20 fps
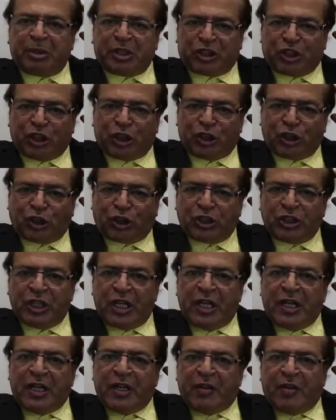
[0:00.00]
machines
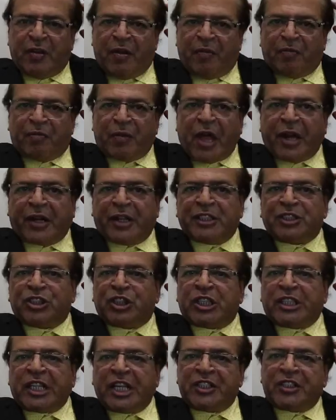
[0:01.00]
that is
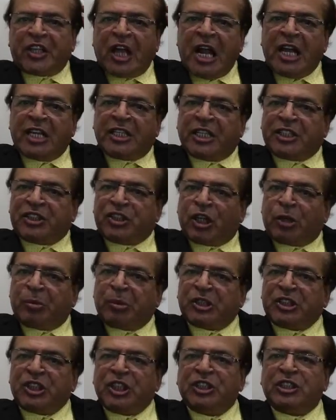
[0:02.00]
the tensile testing
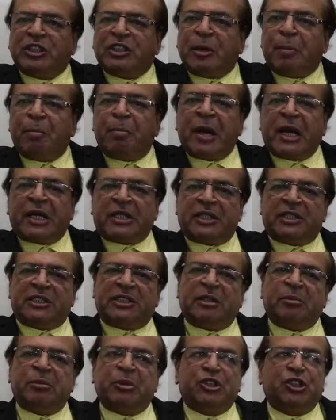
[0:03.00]
machines, impact
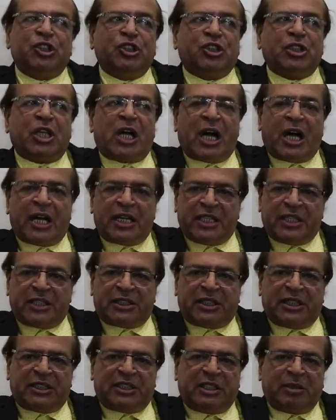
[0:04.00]
testing machines,
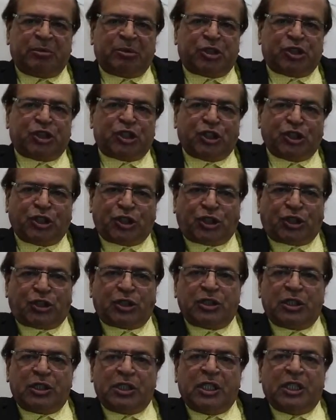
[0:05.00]
hardness testing
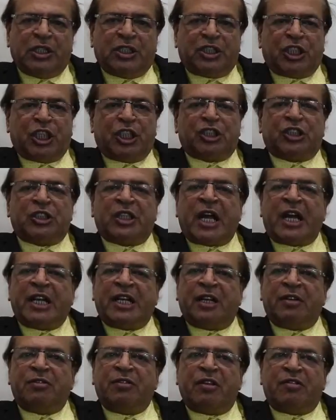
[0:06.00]
machines since
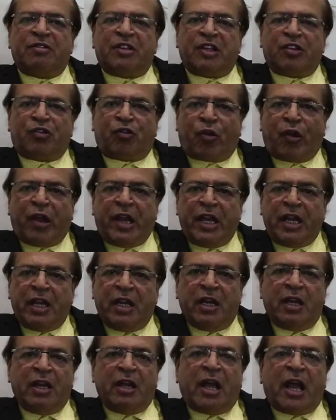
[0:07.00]
1953
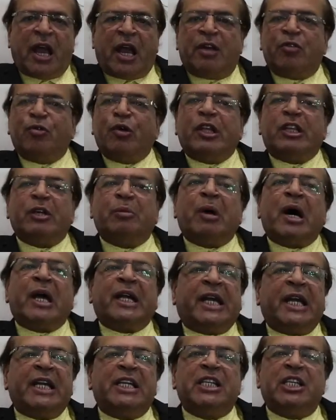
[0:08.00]
and we are the
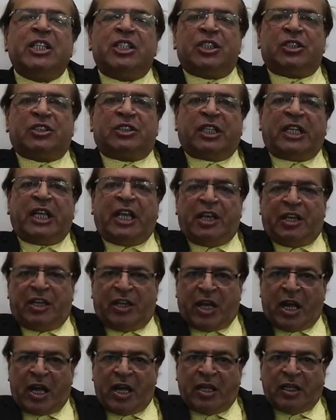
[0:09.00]
market leaders in
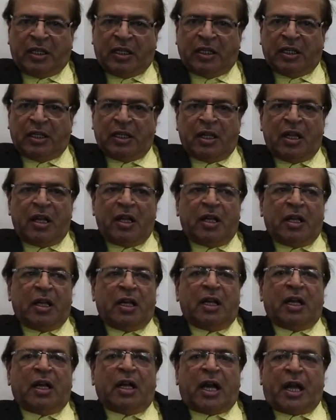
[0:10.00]
India
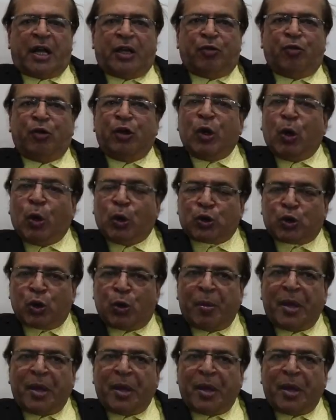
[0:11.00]
and we also